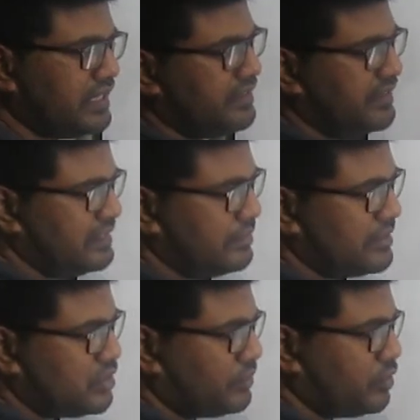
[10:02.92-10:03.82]
and
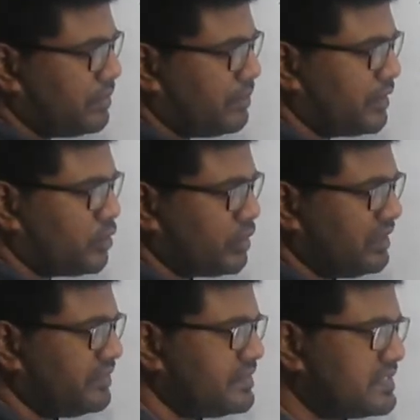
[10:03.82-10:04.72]
elements of group number
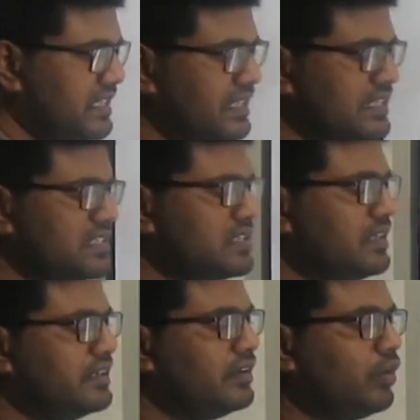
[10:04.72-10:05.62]
12, zinc is
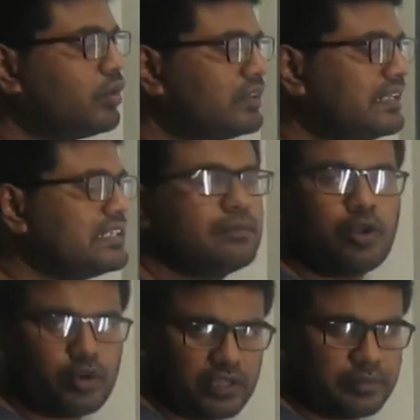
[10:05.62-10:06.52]
only d
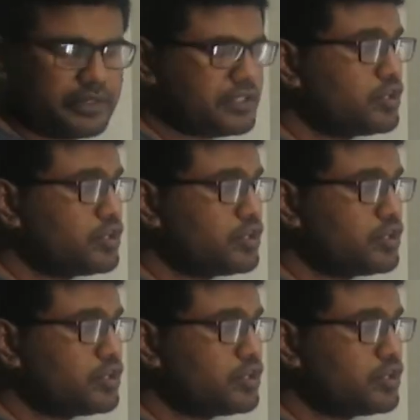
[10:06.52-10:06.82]
block element.